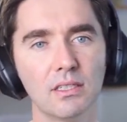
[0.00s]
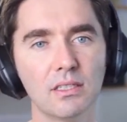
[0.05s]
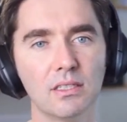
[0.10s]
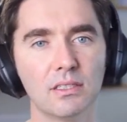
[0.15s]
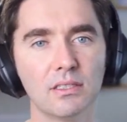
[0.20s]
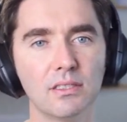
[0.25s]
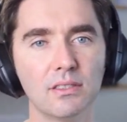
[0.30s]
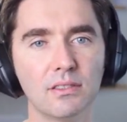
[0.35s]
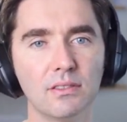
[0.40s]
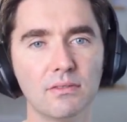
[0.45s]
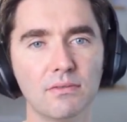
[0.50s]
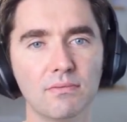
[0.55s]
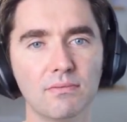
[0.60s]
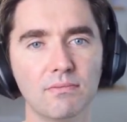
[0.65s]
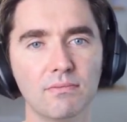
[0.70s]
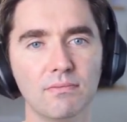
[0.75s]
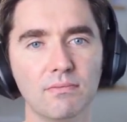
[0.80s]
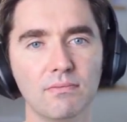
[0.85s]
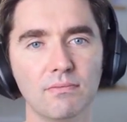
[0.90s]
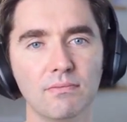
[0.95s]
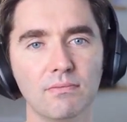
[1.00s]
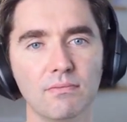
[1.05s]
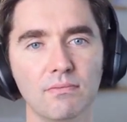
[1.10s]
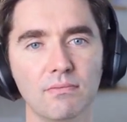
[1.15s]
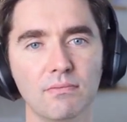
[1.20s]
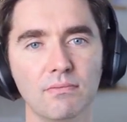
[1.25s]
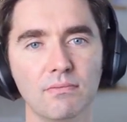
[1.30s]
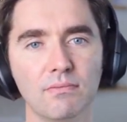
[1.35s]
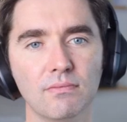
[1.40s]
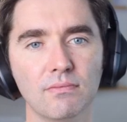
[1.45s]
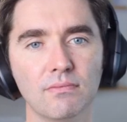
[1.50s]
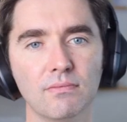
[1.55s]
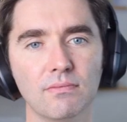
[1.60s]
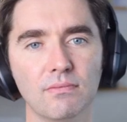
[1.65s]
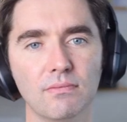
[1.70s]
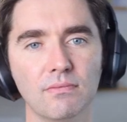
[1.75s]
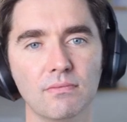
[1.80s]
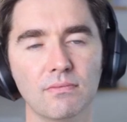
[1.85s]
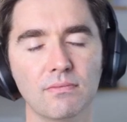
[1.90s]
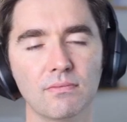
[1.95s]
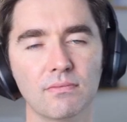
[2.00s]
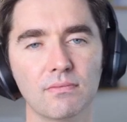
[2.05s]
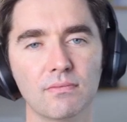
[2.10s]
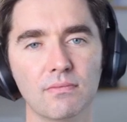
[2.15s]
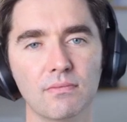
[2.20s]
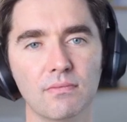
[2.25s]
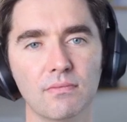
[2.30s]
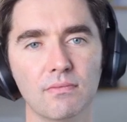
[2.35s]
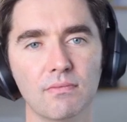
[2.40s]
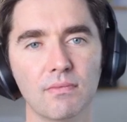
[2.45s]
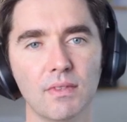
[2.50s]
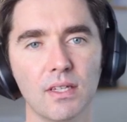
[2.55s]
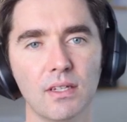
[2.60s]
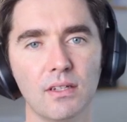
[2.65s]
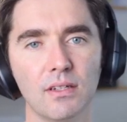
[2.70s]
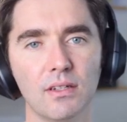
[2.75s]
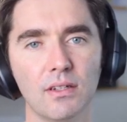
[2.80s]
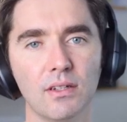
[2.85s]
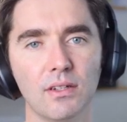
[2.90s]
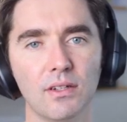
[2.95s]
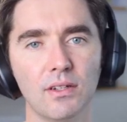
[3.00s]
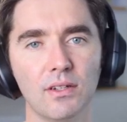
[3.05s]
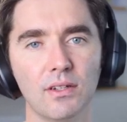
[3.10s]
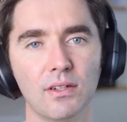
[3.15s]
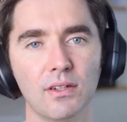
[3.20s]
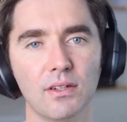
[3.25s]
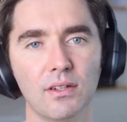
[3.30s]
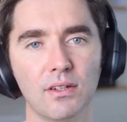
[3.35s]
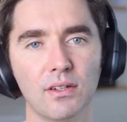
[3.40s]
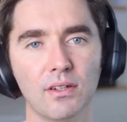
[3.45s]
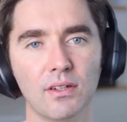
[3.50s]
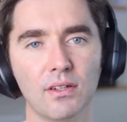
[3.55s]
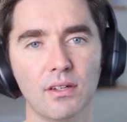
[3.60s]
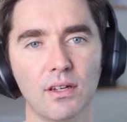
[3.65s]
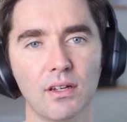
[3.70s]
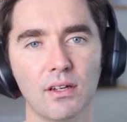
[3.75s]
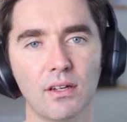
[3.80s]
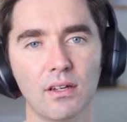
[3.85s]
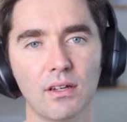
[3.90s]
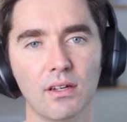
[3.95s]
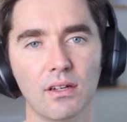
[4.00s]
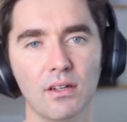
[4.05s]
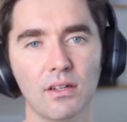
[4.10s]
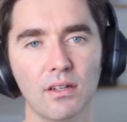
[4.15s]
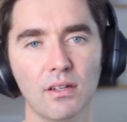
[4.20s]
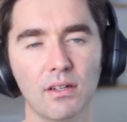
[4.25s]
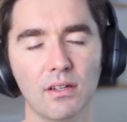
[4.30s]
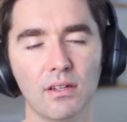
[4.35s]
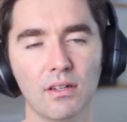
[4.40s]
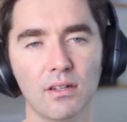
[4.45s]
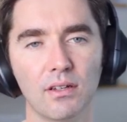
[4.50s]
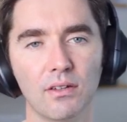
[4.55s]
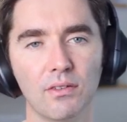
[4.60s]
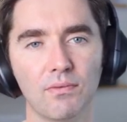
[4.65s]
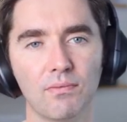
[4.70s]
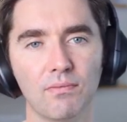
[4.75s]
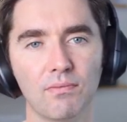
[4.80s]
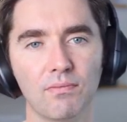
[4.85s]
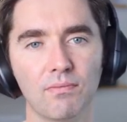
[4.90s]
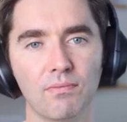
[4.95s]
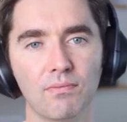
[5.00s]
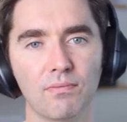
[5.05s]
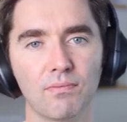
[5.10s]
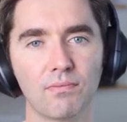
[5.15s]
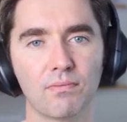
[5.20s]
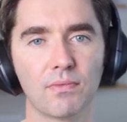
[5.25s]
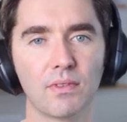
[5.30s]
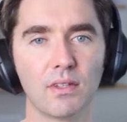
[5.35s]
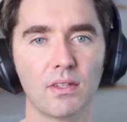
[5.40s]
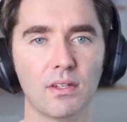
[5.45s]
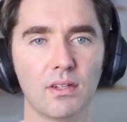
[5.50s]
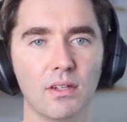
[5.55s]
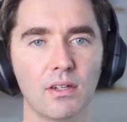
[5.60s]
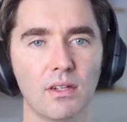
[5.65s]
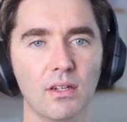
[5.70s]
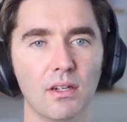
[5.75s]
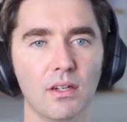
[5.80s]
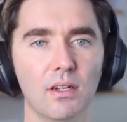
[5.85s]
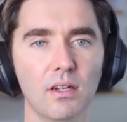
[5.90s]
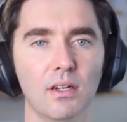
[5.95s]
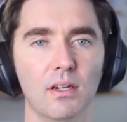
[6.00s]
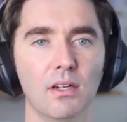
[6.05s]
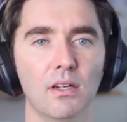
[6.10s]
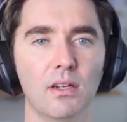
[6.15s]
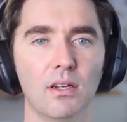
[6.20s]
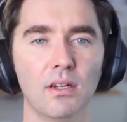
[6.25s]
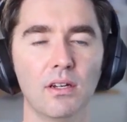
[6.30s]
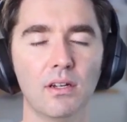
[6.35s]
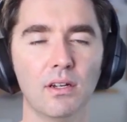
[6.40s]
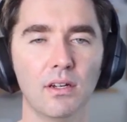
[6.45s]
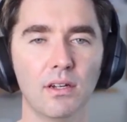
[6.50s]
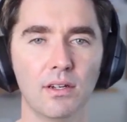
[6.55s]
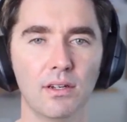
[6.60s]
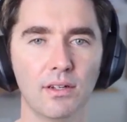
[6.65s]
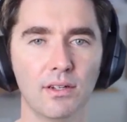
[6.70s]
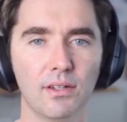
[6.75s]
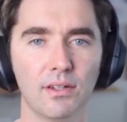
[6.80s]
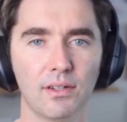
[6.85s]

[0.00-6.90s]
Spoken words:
[no speech]